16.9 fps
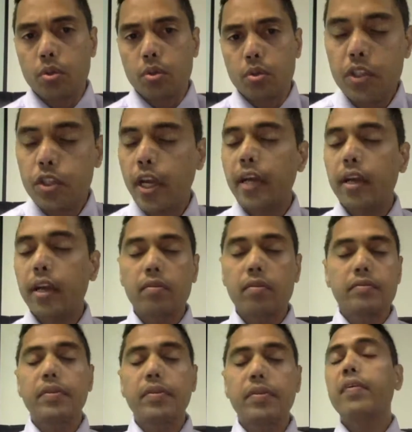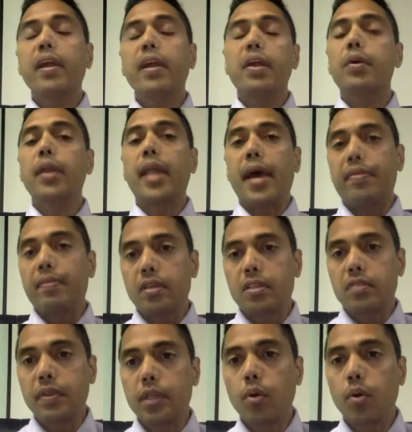We are very good at this.